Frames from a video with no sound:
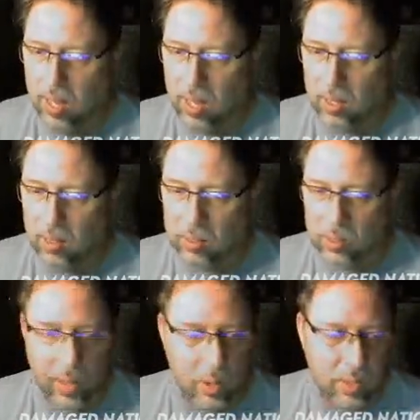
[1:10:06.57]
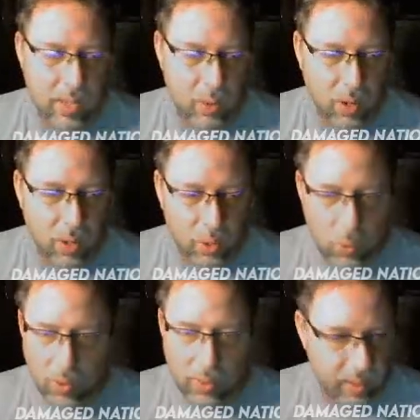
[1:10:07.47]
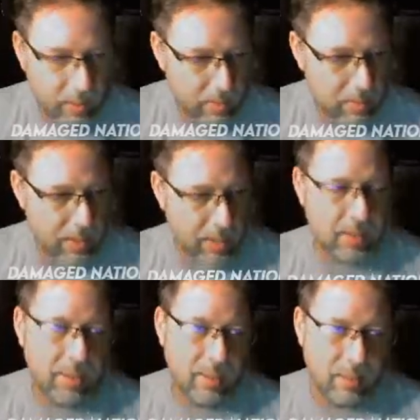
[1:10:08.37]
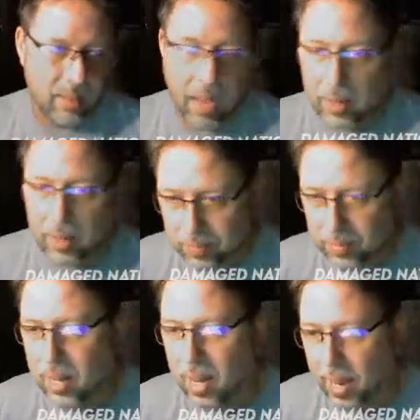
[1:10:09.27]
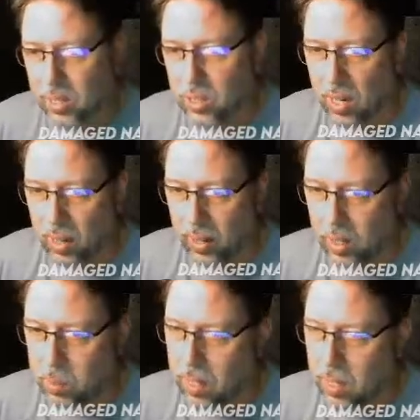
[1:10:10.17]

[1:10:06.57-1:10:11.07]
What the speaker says: So that was kind of one of the cool things that I actually kind of liked about it.